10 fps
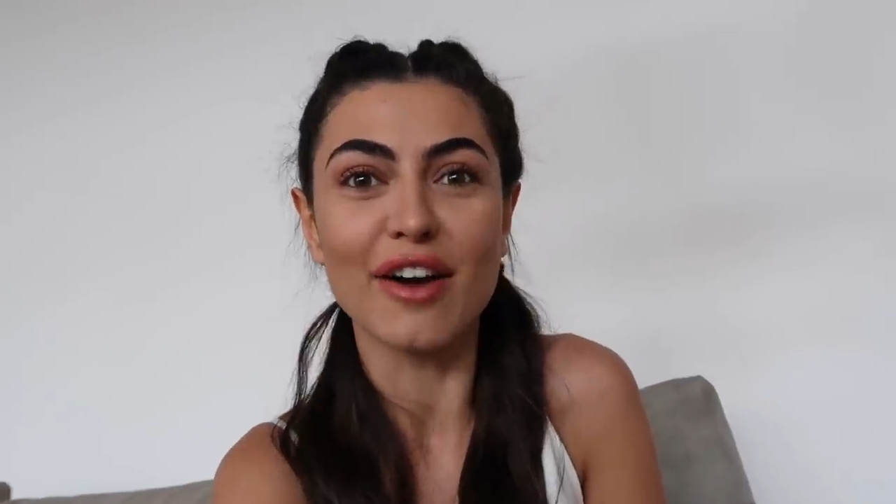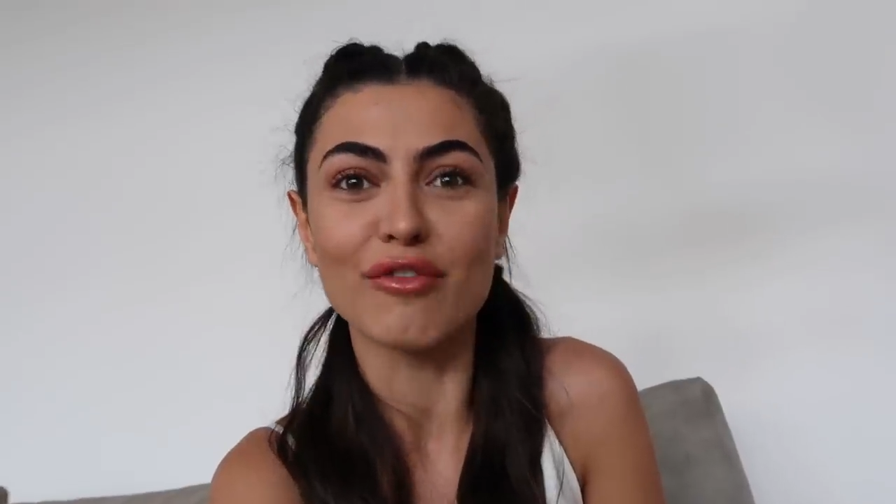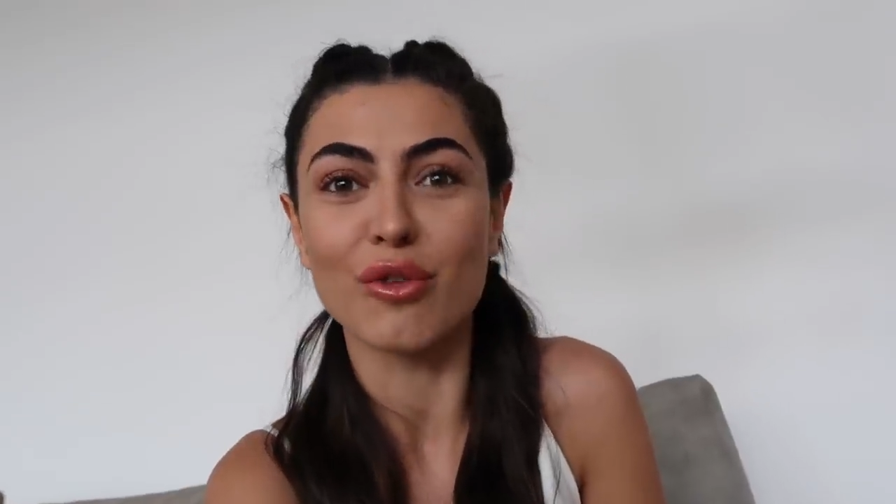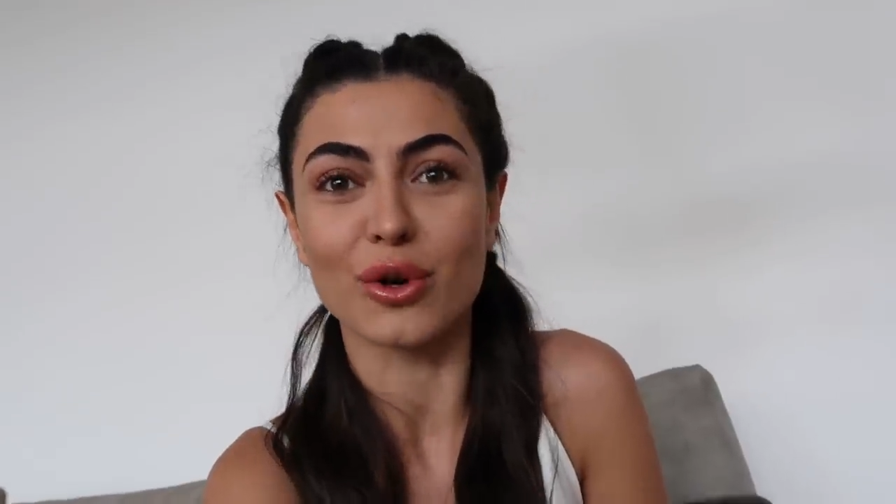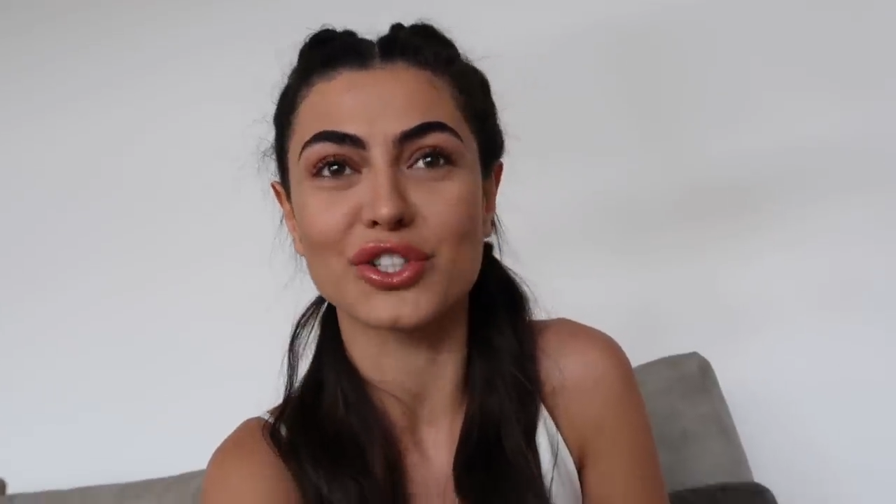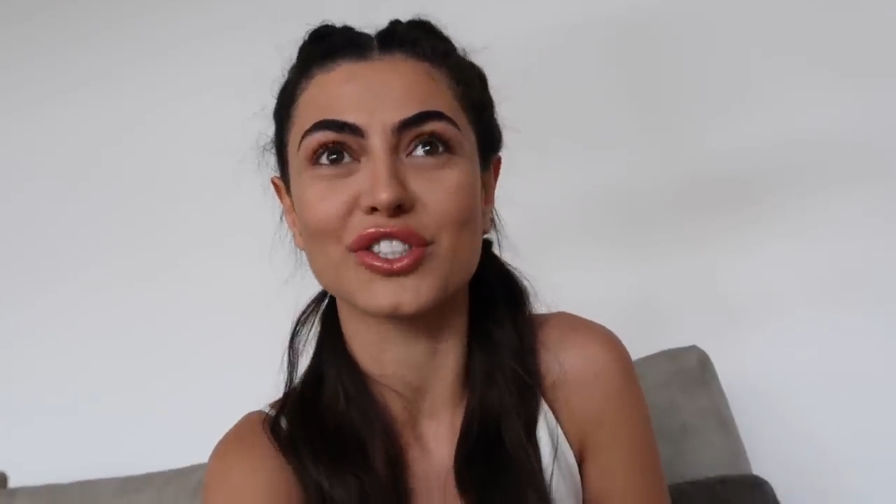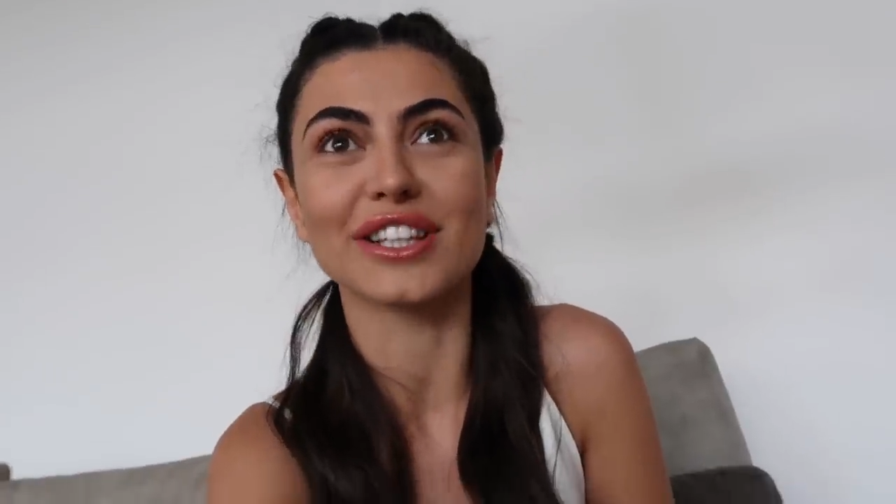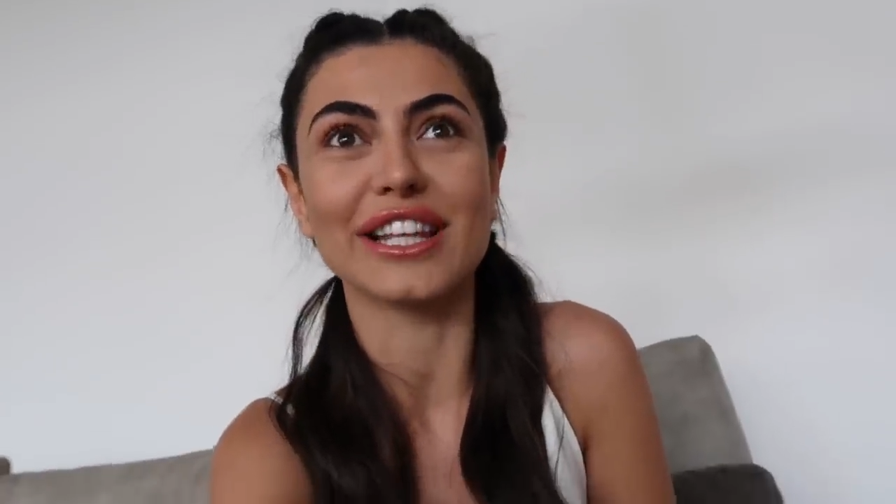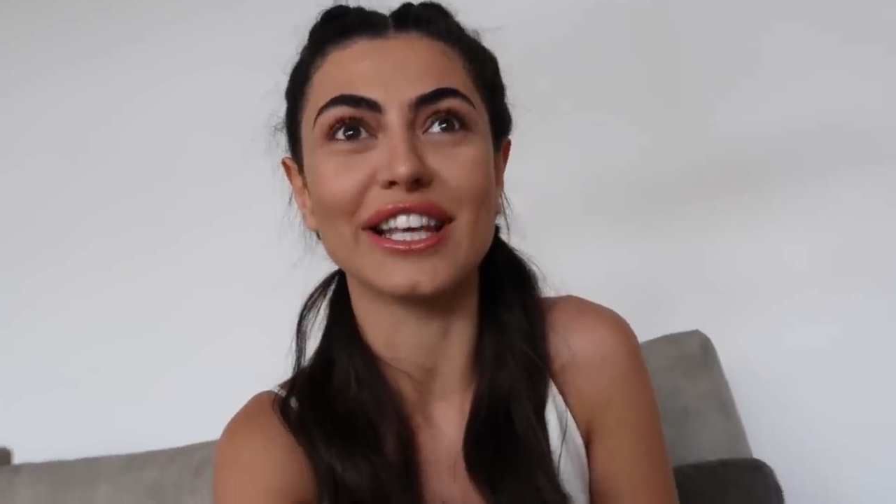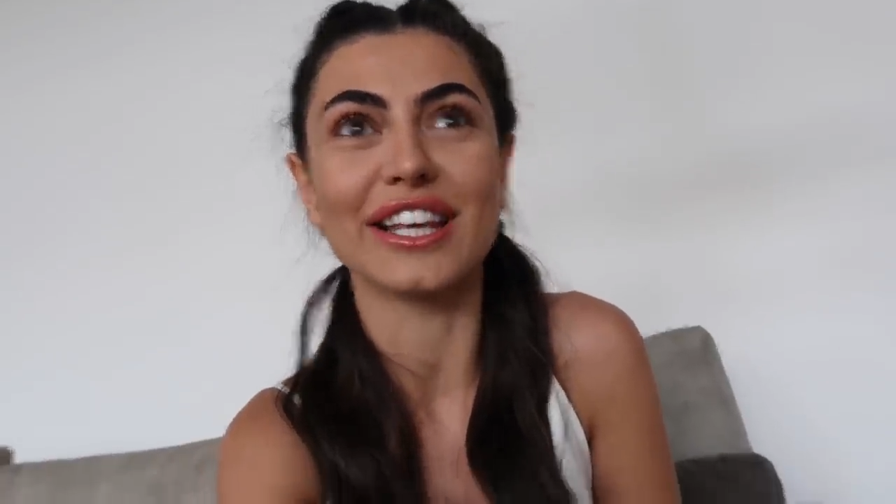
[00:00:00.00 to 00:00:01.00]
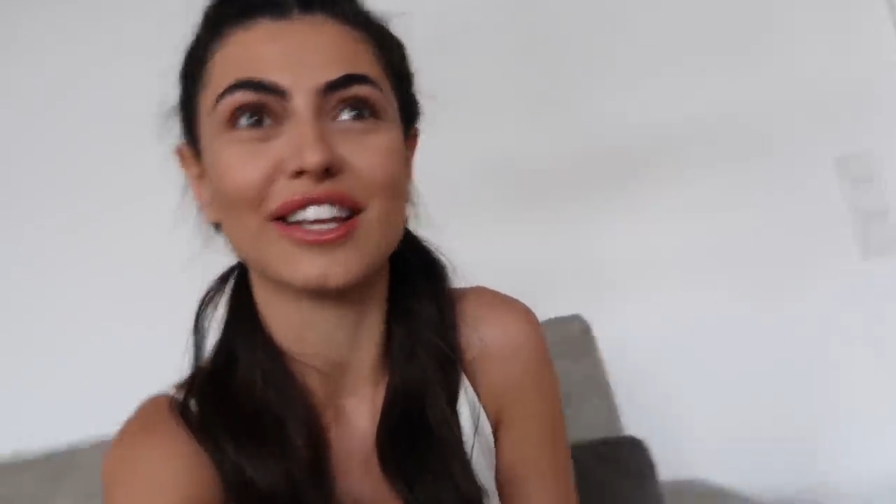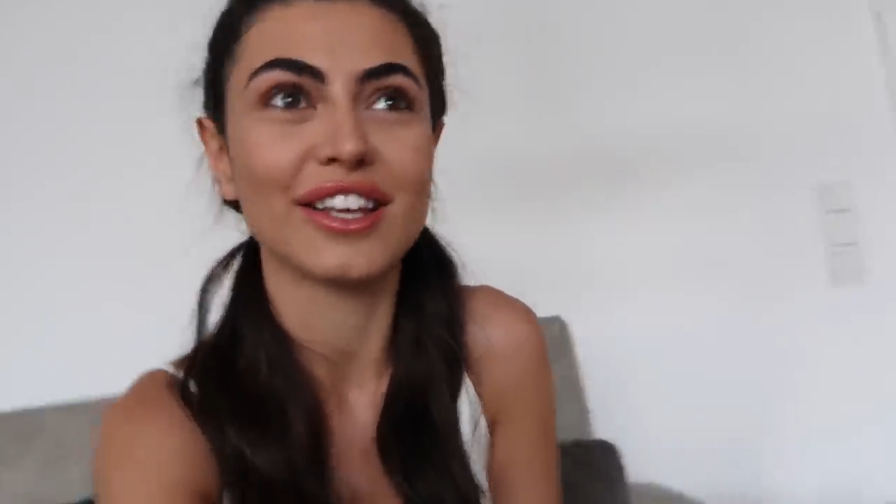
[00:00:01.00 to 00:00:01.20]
unfortunately.